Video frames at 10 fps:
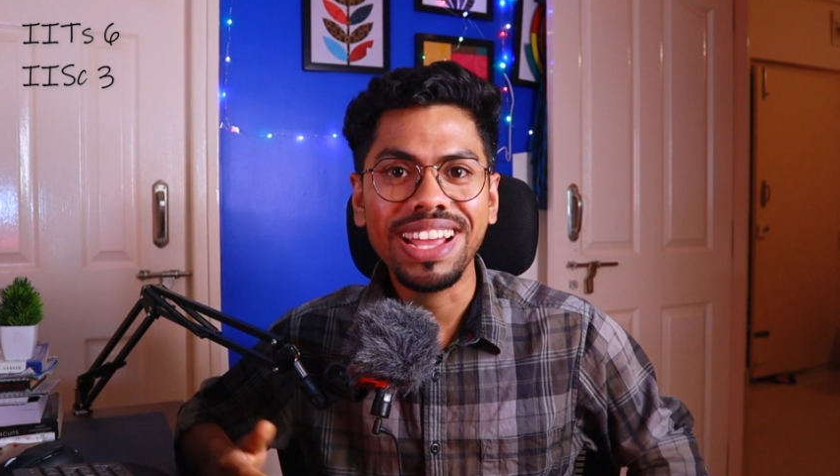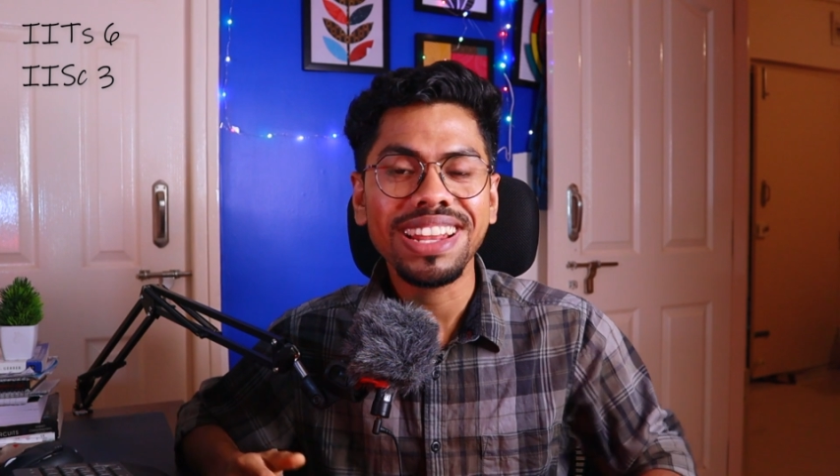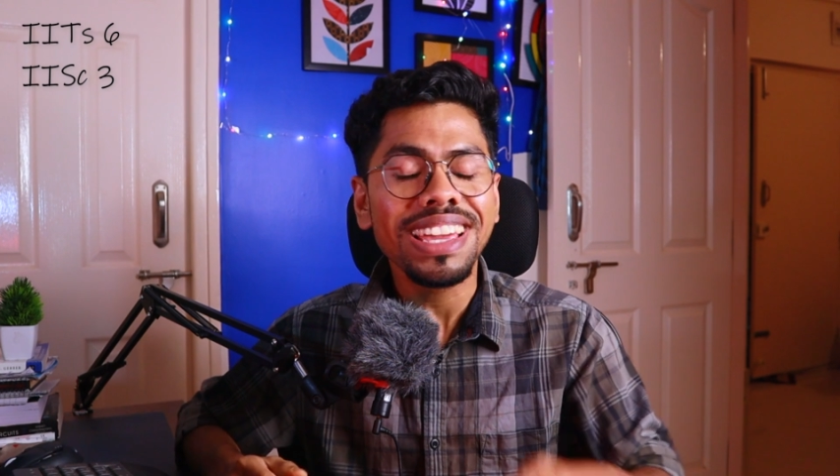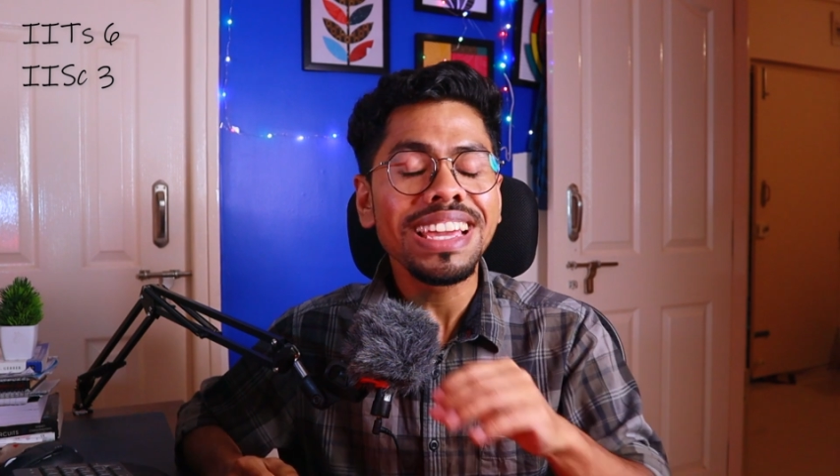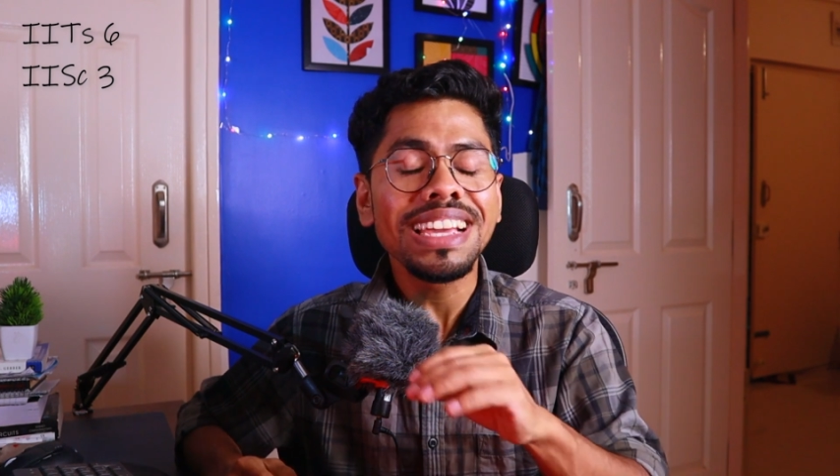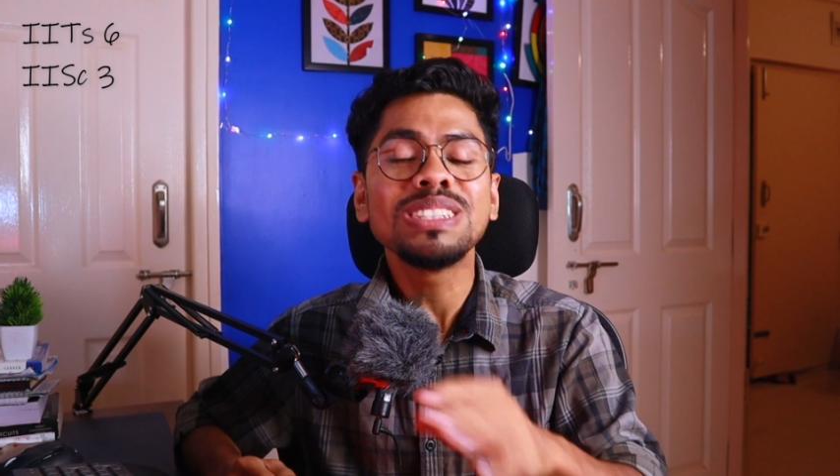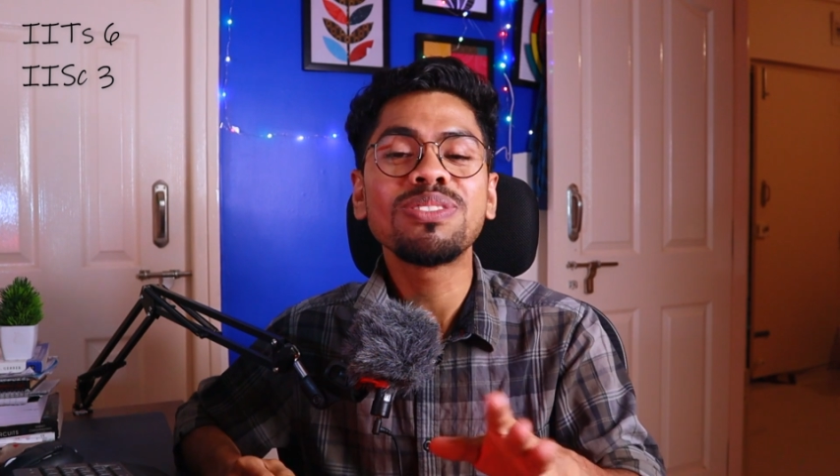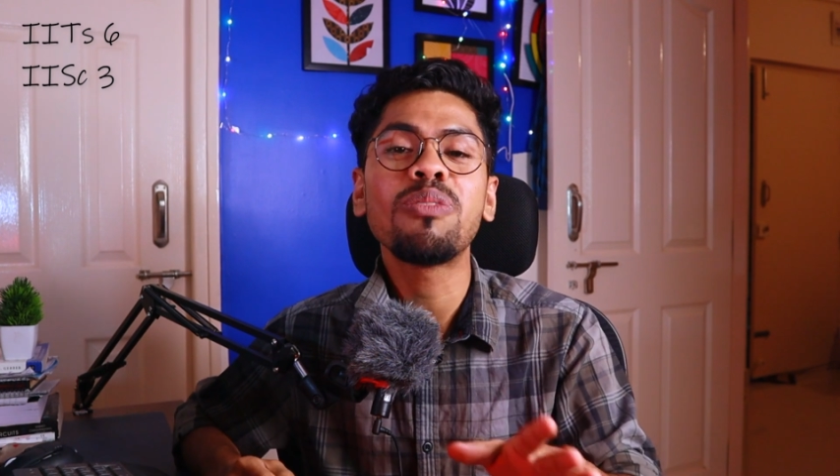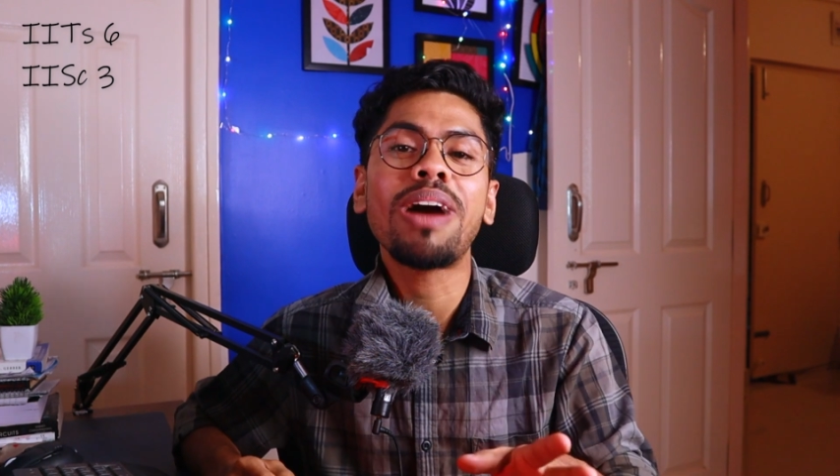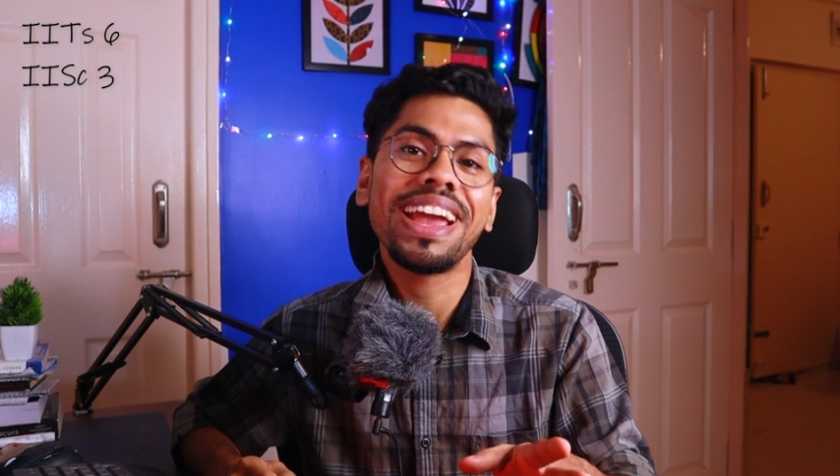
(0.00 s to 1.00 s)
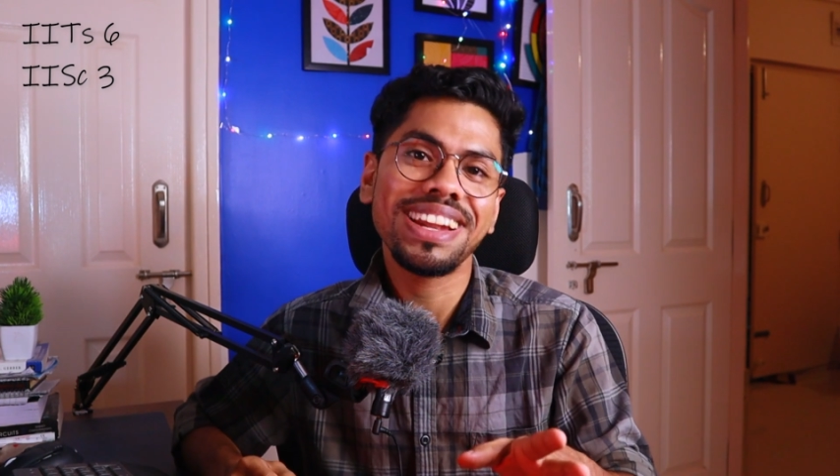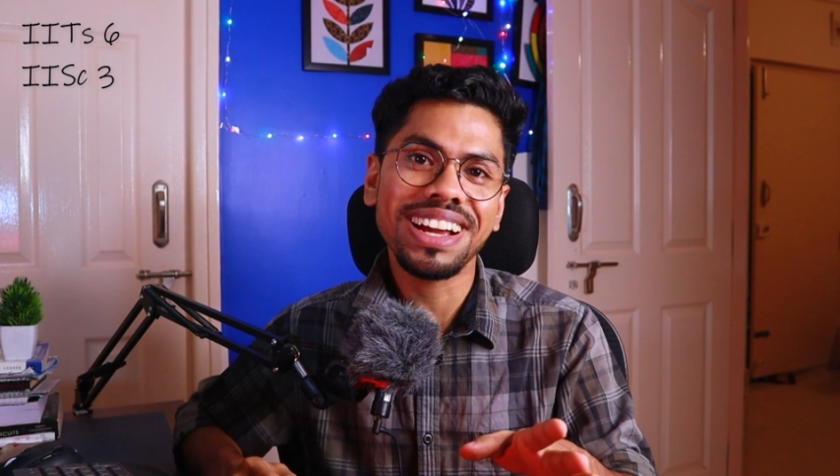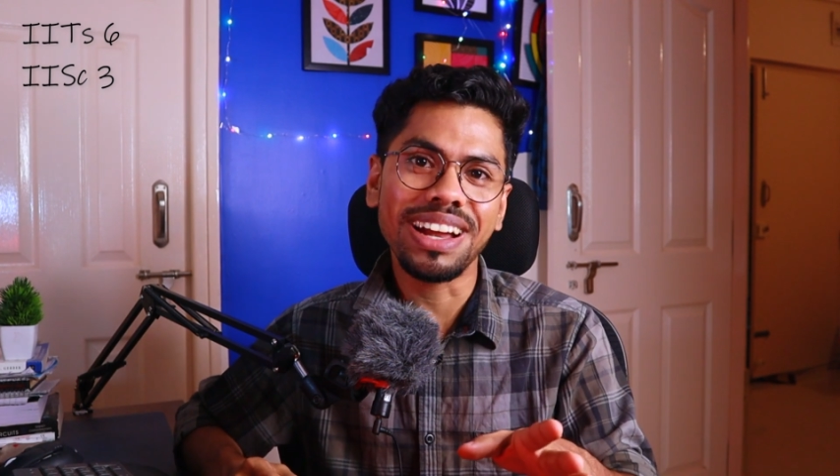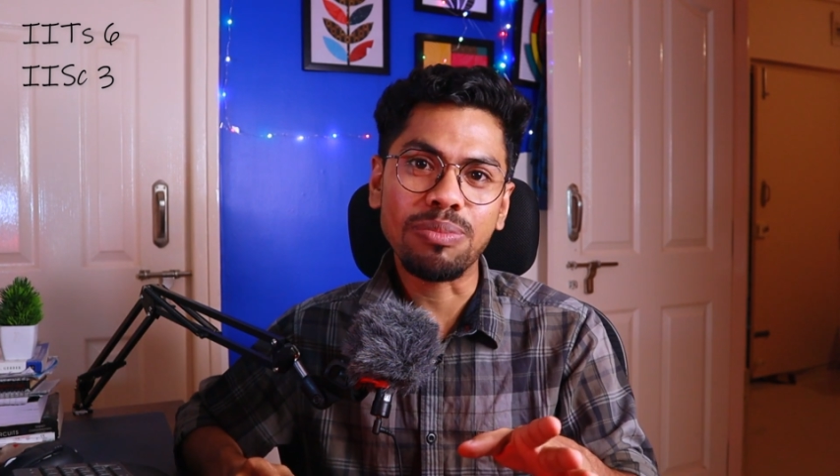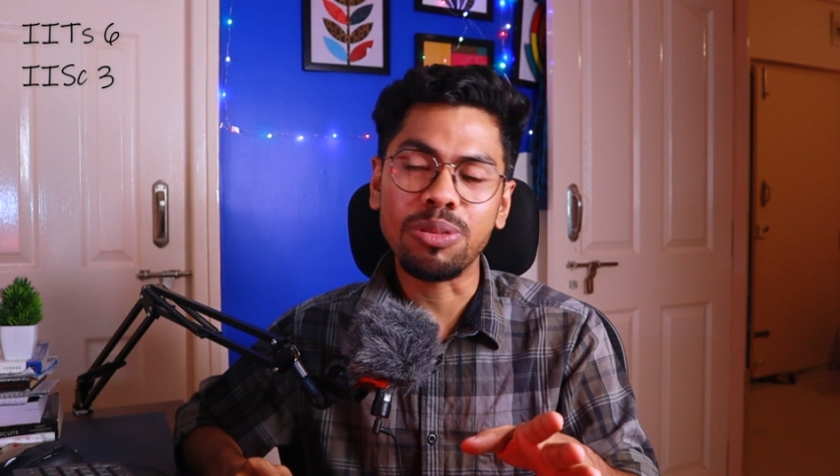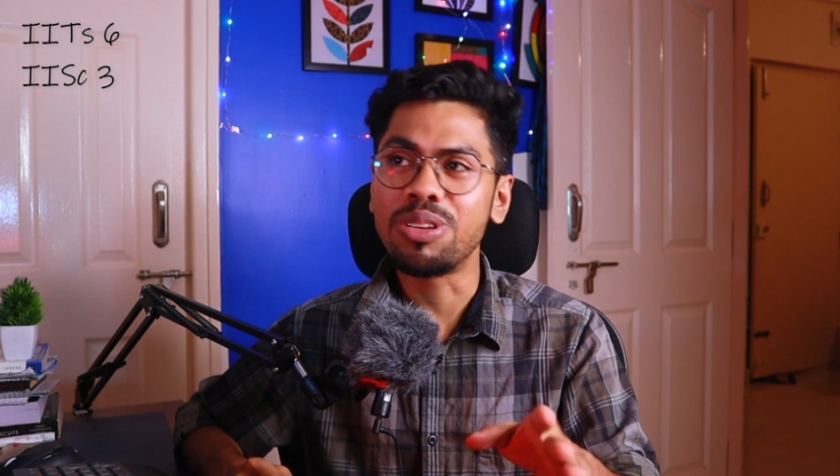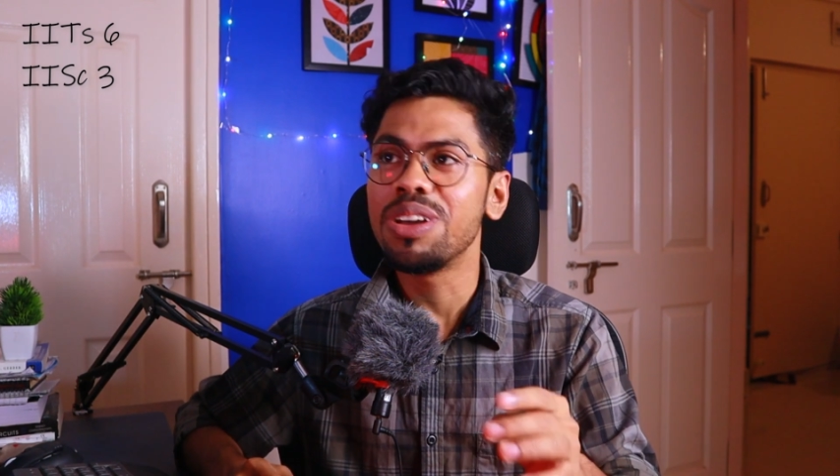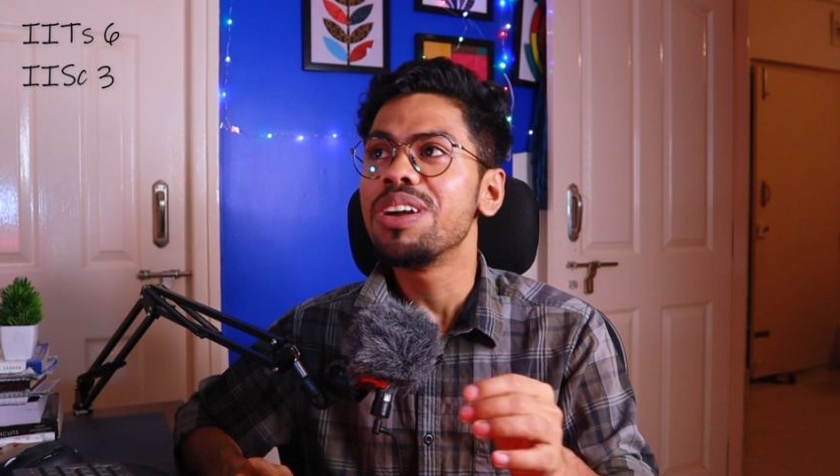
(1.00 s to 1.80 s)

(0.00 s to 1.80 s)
and he is from IIT Kanpur.